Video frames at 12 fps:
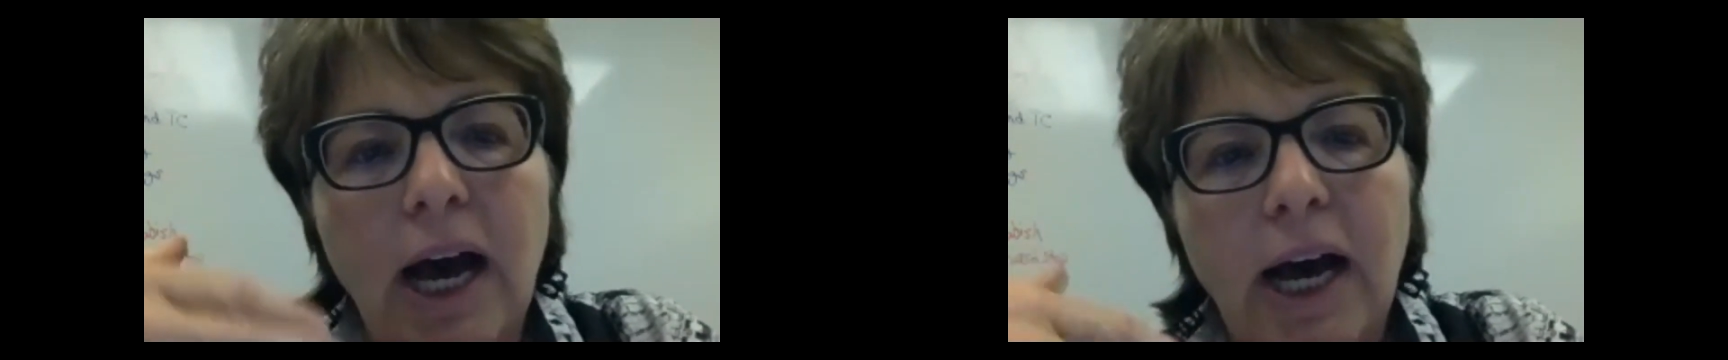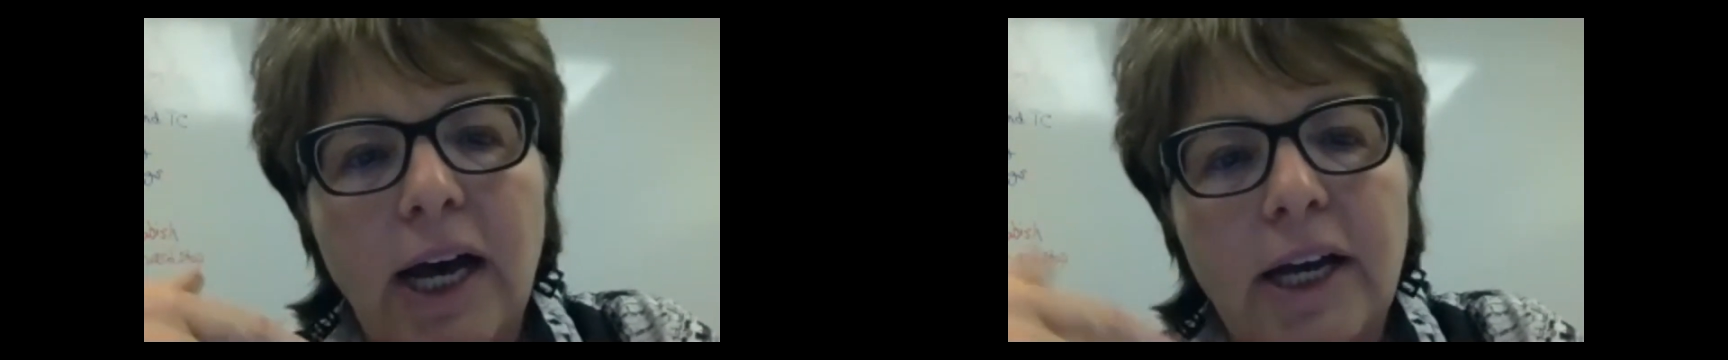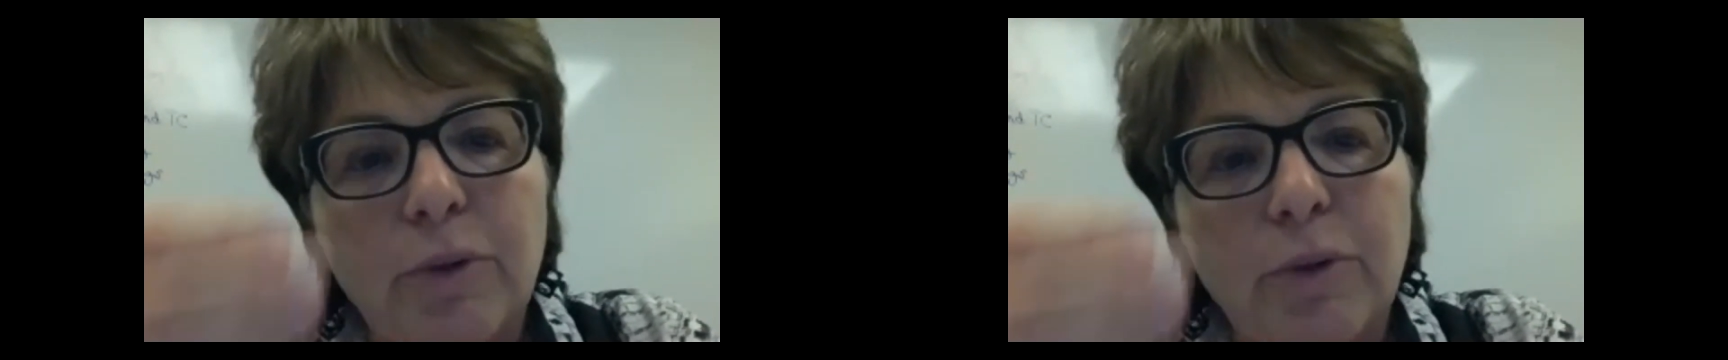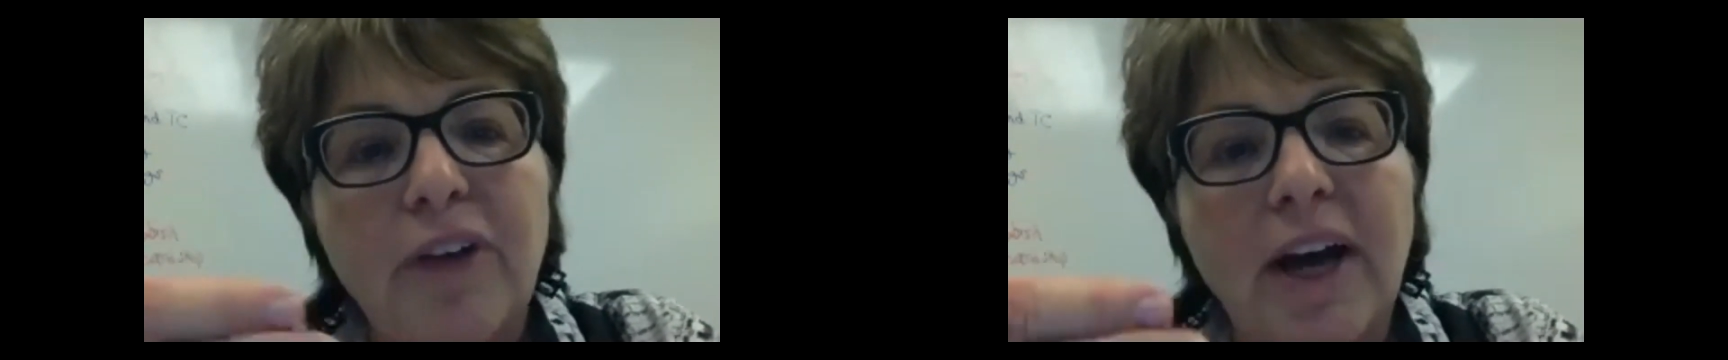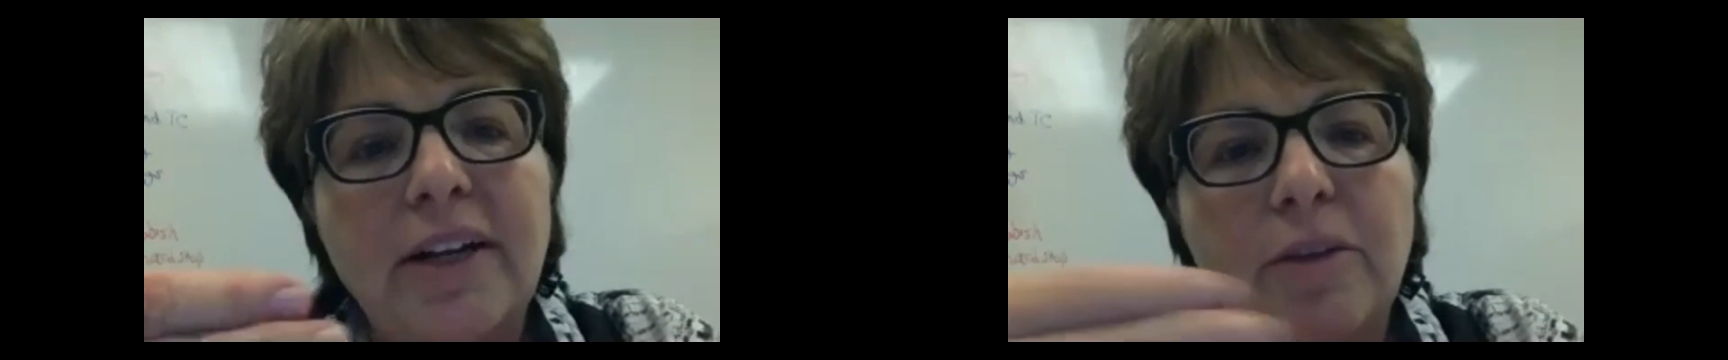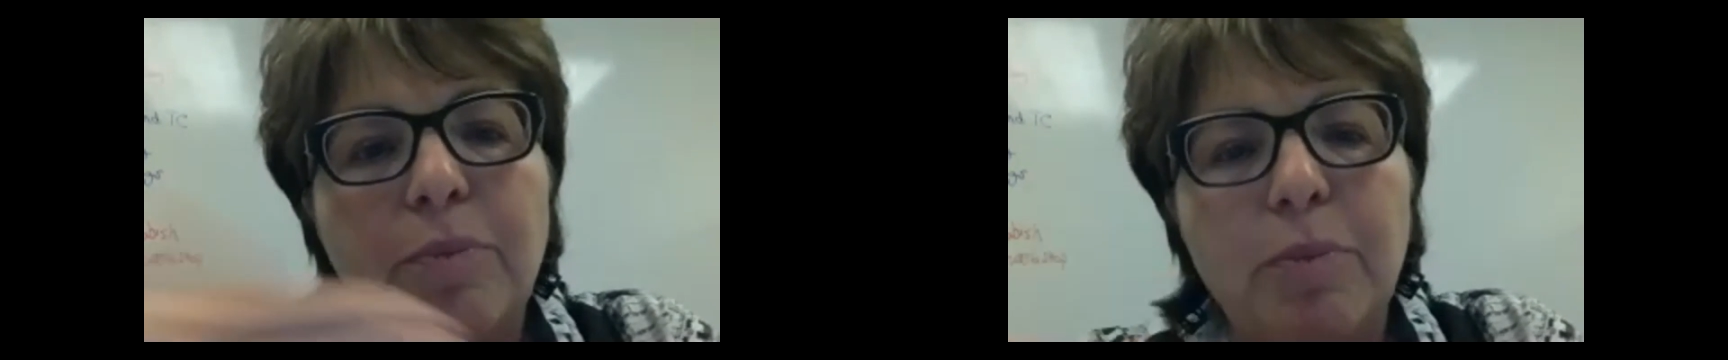And we're
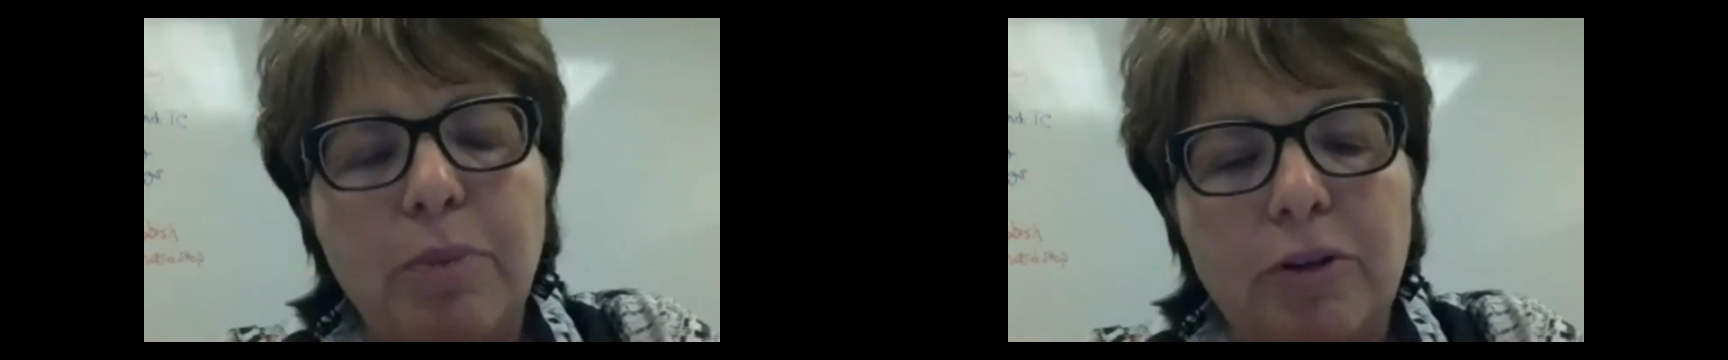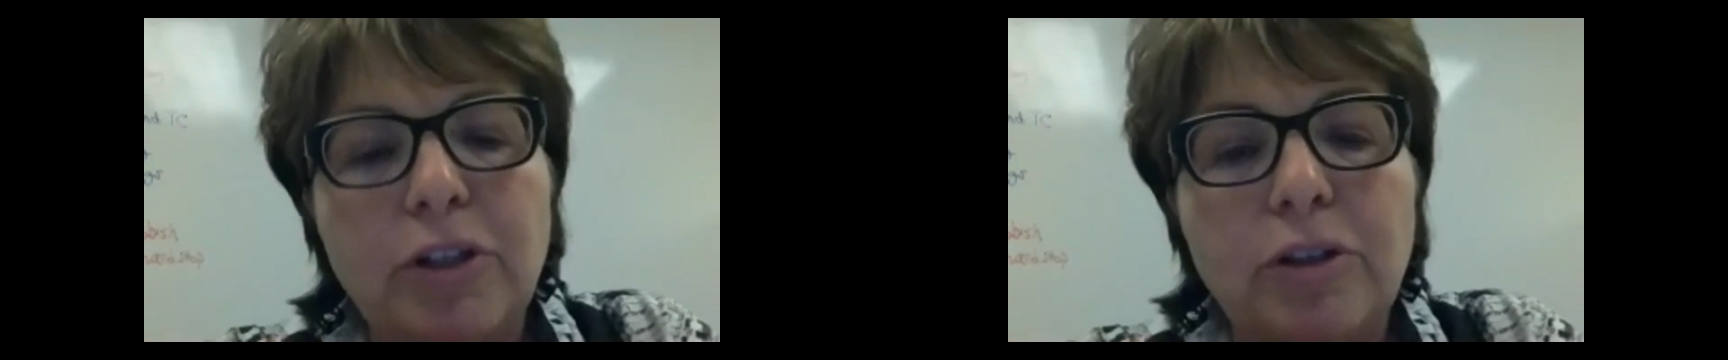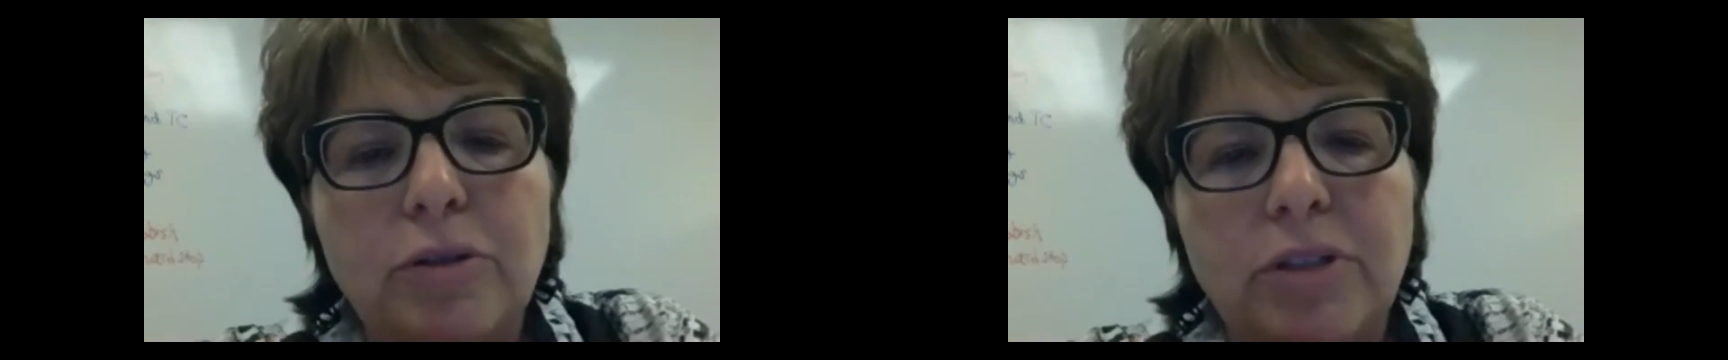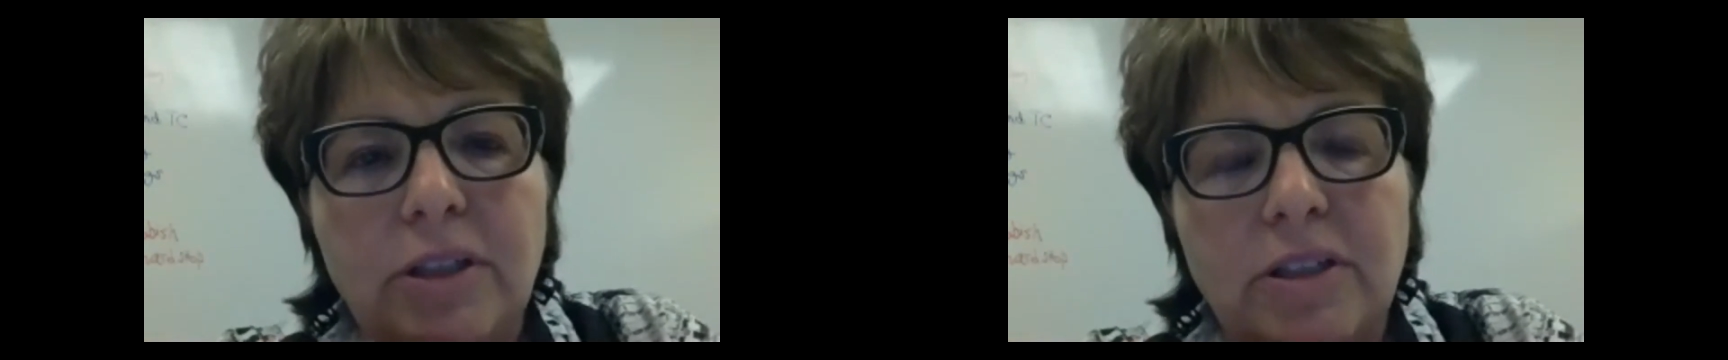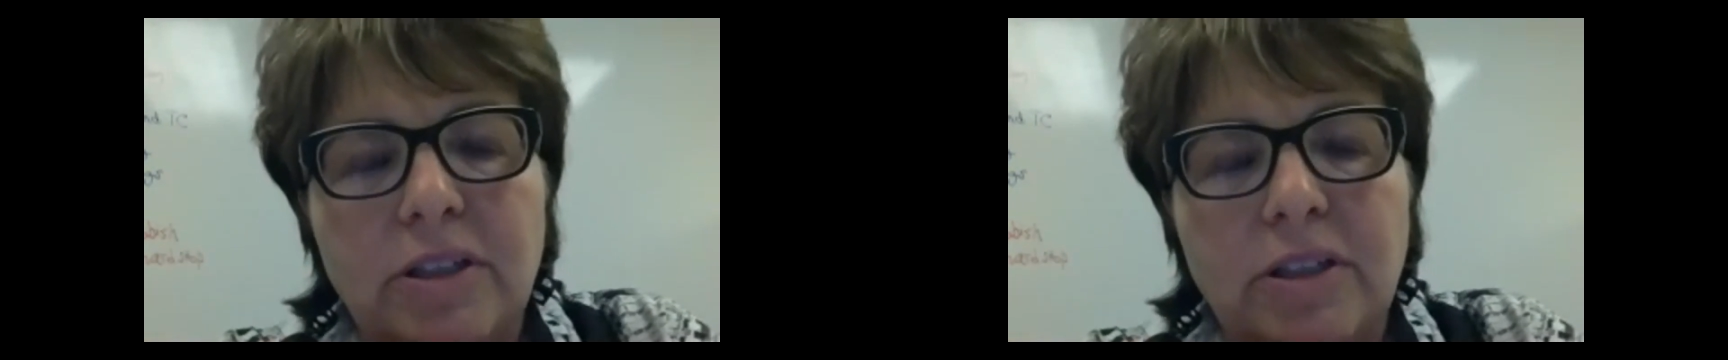finding that people are using